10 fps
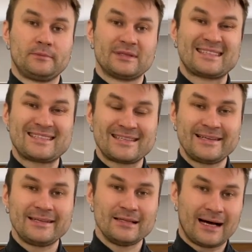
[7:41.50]

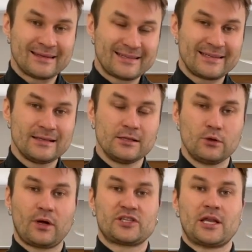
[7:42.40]
still, until
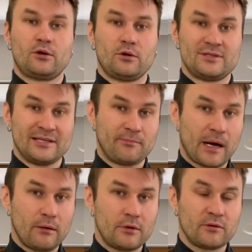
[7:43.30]
Lukashenko is in
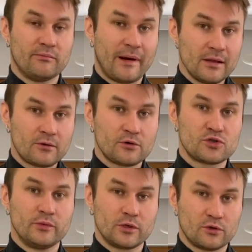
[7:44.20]
power, Belarus
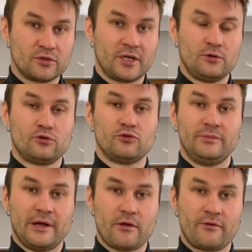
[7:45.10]
will continue to
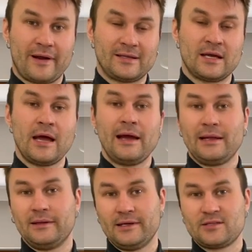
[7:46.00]
be a threat
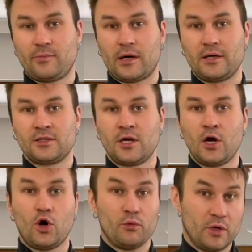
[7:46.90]
in this part
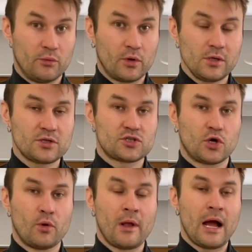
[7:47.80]
of the world.
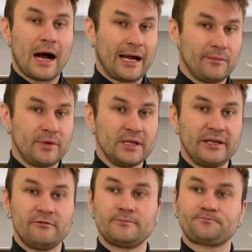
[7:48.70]
So I
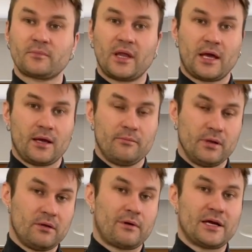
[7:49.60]
believe the
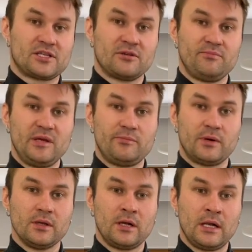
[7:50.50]
Belarusian
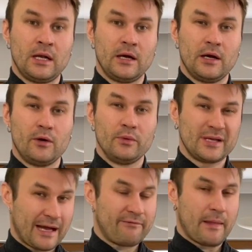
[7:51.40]
people will
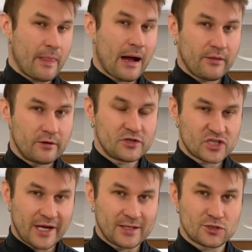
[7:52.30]
have another
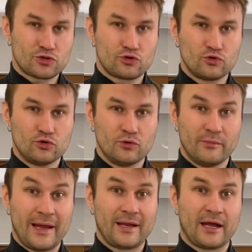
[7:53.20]
chance to
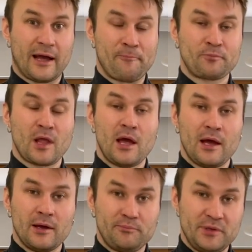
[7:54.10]
make a
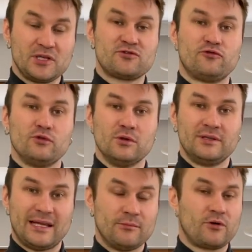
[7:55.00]
peaceful
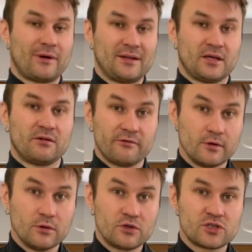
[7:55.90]
democratic
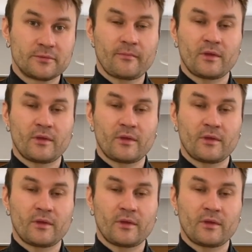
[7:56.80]
revolution.